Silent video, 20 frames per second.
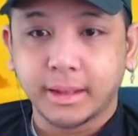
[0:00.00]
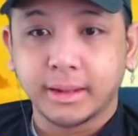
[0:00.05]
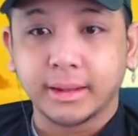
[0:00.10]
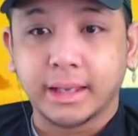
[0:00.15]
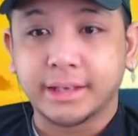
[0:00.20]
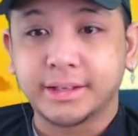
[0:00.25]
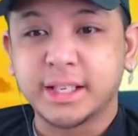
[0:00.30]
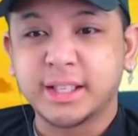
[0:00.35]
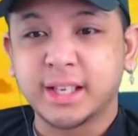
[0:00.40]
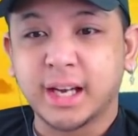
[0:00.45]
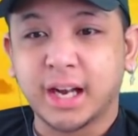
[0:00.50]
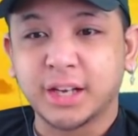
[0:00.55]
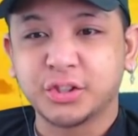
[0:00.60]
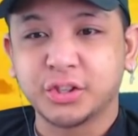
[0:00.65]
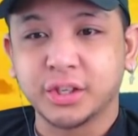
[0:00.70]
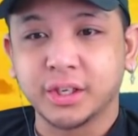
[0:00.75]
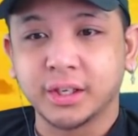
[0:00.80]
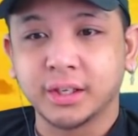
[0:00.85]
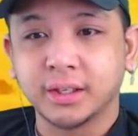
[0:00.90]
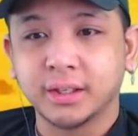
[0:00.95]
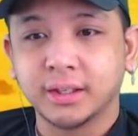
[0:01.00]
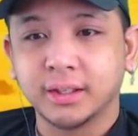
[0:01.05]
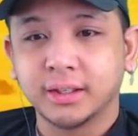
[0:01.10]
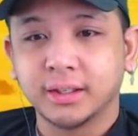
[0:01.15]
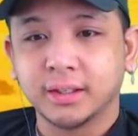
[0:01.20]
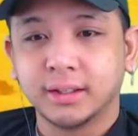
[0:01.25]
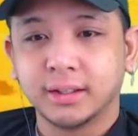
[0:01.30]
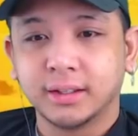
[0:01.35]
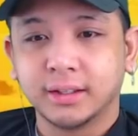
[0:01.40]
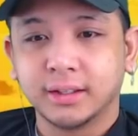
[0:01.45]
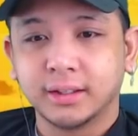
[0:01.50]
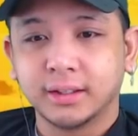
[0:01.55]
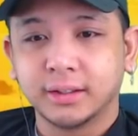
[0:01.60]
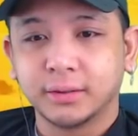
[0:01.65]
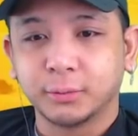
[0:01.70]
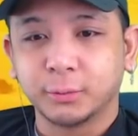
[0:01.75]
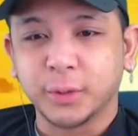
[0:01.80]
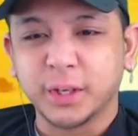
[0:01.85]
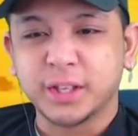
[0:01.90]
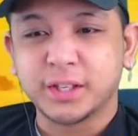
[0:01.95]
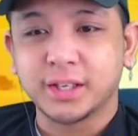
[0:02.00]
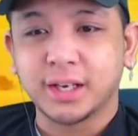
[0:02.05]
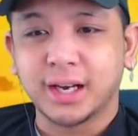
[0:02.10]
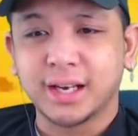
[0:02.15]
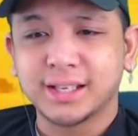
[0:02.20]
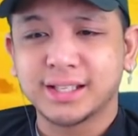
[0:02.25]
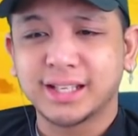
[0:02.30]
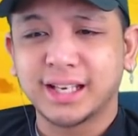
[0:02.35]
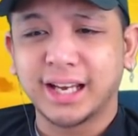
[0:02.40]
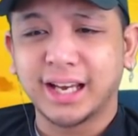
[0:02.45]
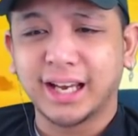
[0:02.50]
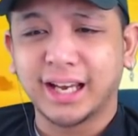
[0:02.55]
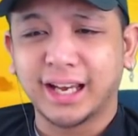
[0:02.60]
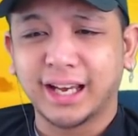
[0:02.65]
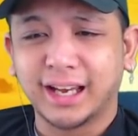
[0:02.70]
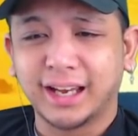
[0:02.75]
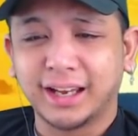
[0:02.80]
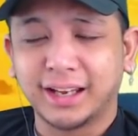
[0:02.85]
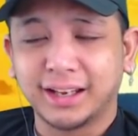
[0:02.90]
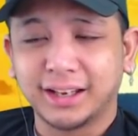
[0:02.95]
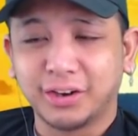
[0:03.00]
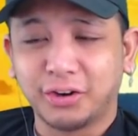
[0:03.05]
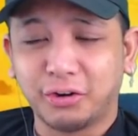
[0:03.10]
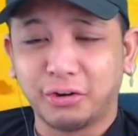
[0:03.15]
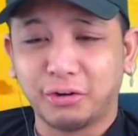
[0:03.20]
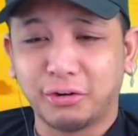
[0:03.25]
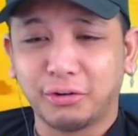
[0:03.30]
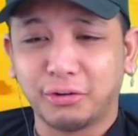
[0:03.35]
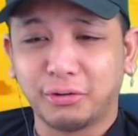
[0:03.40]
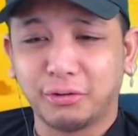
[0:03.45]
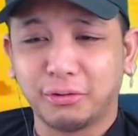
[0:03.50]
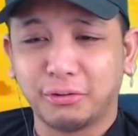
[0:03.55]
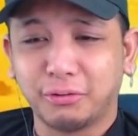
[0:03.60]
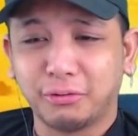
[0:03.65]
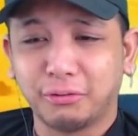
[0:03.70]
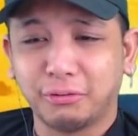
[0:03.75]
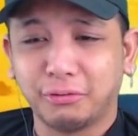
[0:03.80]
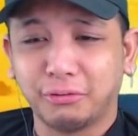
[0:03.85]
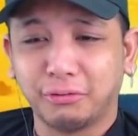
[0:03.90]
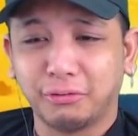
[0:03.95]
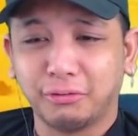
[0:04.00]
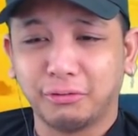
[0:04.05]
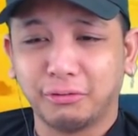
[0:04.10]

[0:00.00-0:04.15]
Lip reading: That's Itachi. With Sasuke. Oh.